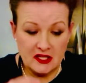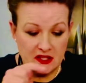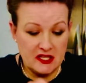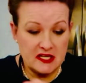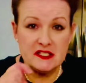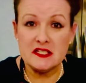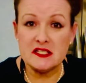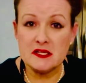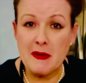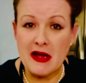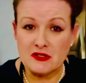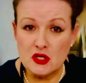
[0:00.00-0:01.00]
This is
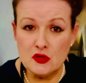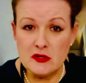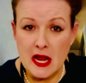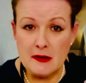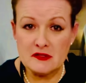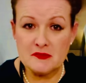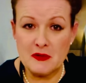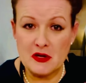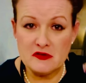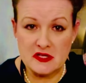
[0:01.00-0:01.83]
about 2 tablespoons